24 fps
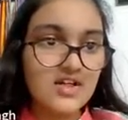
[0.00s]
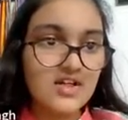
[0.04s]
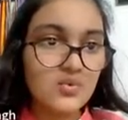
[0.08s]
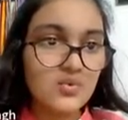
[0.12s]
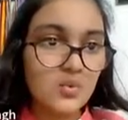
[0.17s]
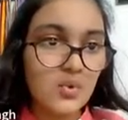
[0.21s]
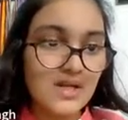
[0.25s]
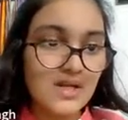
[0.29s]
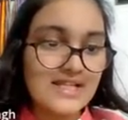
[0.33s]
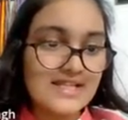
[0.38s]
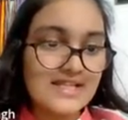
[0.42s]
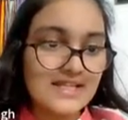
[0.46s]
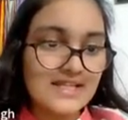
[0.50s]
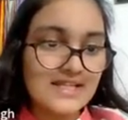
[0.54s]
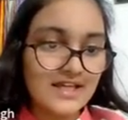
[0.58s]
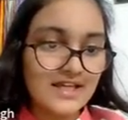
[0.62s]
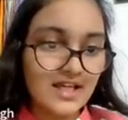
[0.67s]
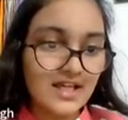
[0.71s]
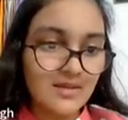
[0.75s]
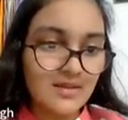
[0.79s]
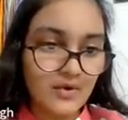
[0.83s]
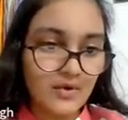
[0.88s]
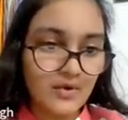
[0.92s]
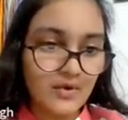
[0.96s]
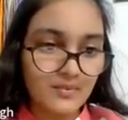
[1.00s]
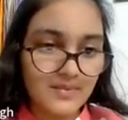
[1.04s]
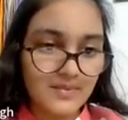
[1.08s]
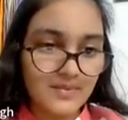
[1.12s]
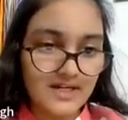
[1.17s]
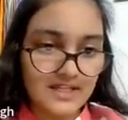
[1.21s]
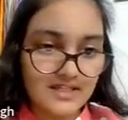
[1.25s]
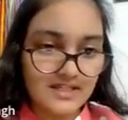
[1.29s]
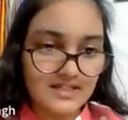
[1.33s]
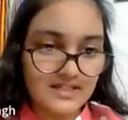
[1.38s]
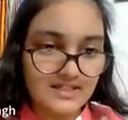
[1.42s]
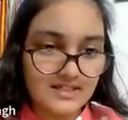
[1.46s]
to one single
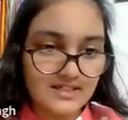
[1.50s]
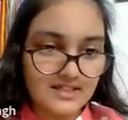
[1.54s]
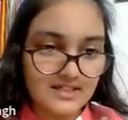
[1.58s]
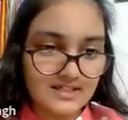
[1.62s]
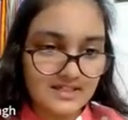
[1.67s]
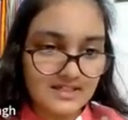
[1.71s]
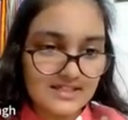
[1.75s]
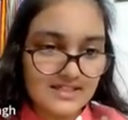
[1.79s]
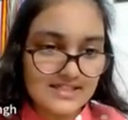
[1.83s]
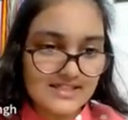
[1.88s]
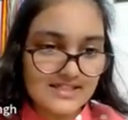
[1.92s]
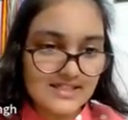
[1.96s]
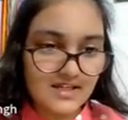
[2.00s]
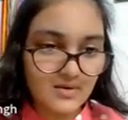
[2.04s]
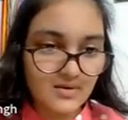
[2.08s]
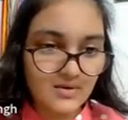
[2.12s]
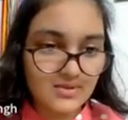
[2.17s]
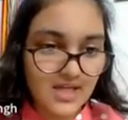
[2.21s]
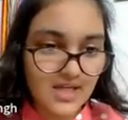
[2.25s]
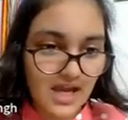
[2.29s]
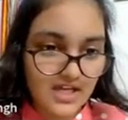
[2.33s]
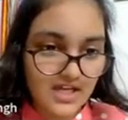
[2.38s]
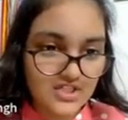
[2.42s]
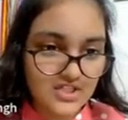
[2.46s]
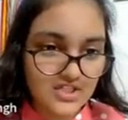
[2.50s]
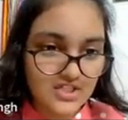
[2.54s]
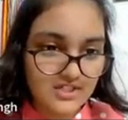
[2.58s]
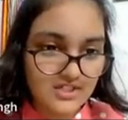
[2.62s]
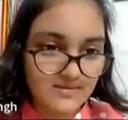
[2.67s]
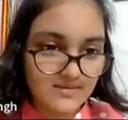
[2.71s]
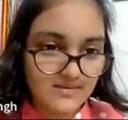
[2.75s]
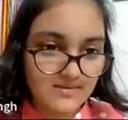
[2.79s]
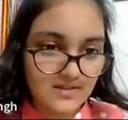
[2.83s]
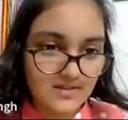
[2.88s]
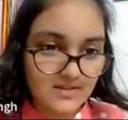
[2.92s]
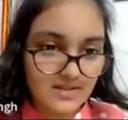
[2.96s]
property. This is now
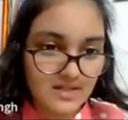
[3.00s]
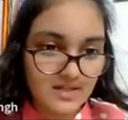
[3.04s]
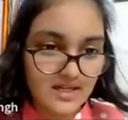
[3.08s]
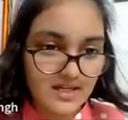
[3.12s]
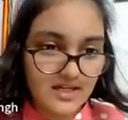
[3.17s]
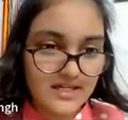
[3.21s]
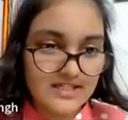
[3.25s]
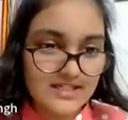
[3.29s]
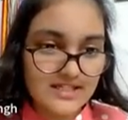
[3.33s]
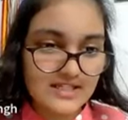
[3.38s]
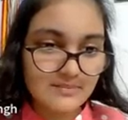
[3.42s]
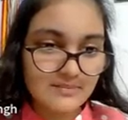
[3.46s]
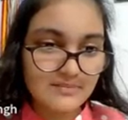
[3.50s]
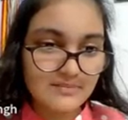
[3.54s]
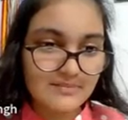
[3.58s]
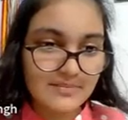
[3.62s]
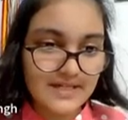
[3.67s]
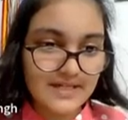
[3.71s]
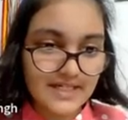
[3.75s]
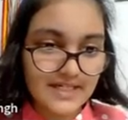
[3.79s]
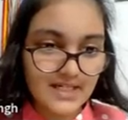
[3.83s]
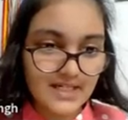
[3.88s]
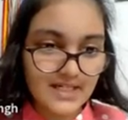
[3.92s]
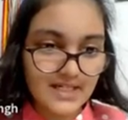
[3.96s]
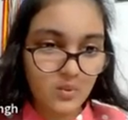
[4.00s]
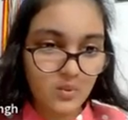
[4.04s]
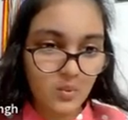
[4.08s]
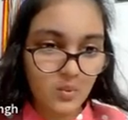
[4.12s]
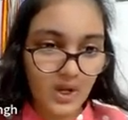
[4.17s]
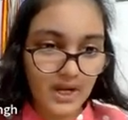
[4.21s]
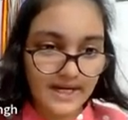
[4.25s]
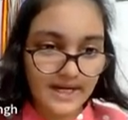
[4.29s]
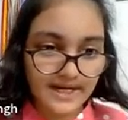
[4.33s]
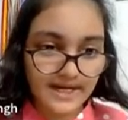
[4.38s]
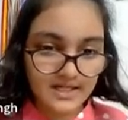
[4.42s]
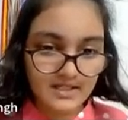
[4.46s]
dashed. It's a bit
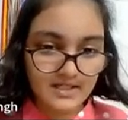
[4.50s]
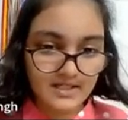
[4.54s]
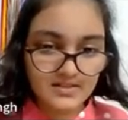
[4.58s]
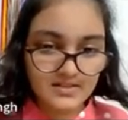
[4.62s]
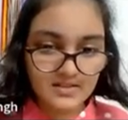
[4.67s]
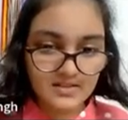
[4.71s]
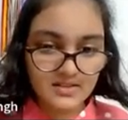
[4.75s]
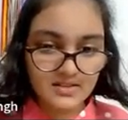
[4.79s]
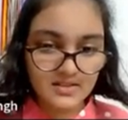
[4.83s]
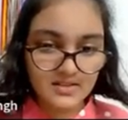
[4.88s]
wider